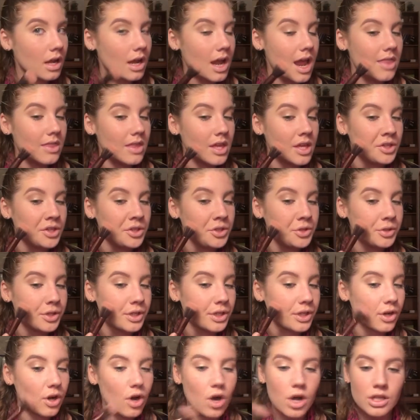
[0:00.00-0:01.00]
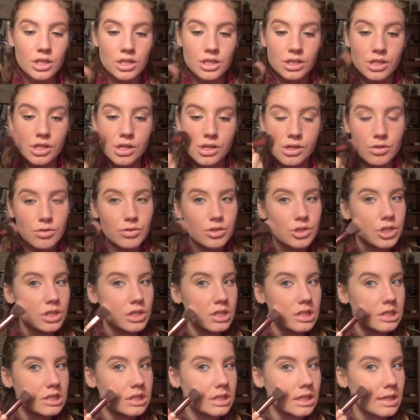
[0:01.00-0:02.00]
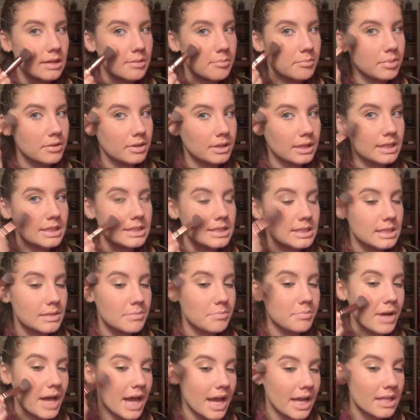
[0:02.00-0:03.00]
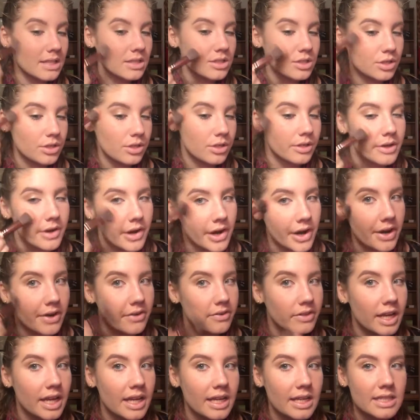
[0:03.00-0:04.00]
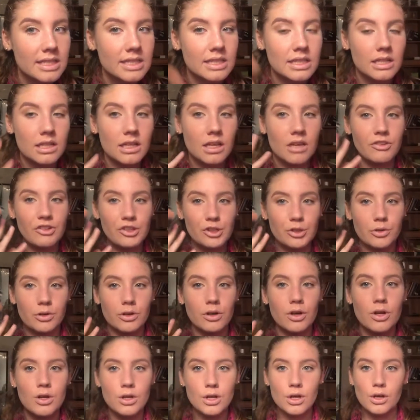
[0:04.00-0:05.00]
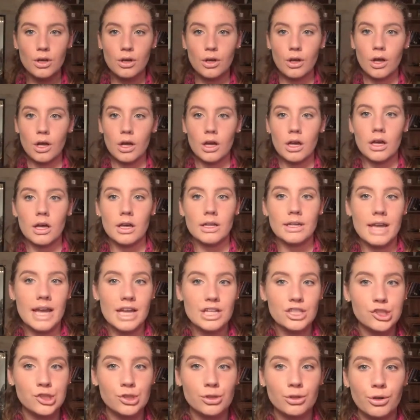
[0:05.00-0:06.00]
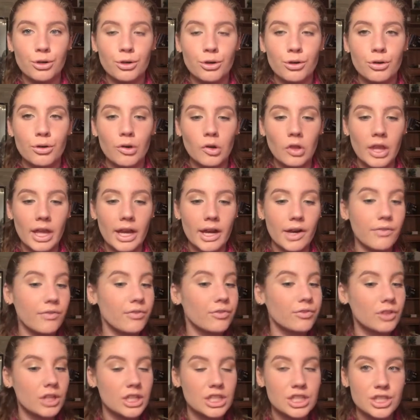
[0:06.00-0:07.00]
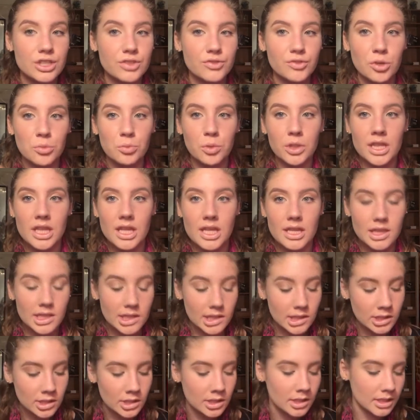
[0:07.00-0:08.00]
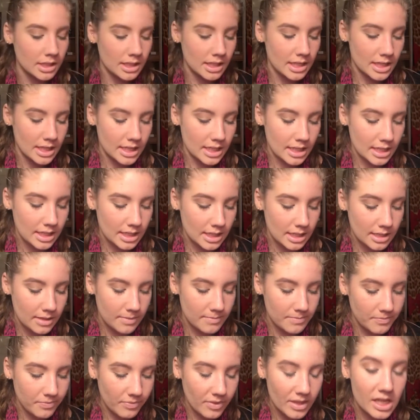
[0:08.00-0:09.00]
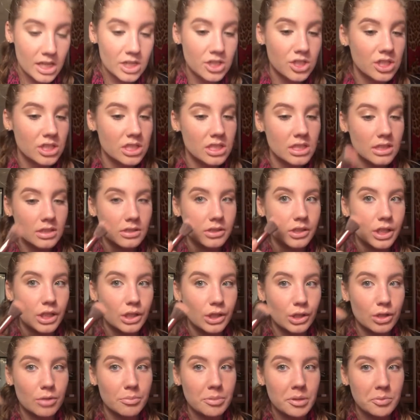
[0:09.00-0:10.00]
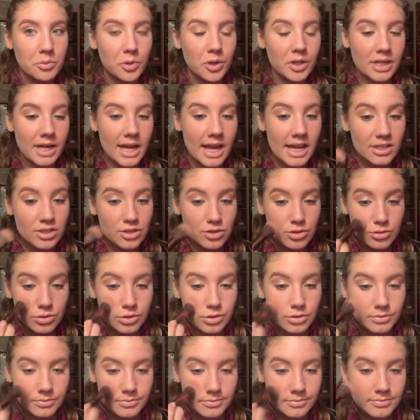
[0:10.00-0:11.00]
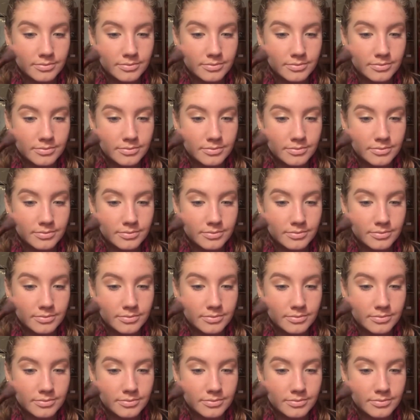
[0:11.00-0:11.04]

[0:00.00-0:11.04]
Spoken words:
And then you could also just like blend it back into your hairline. It's going to give you a natural like flushed from within look, and it's just going to look a little bit more natural.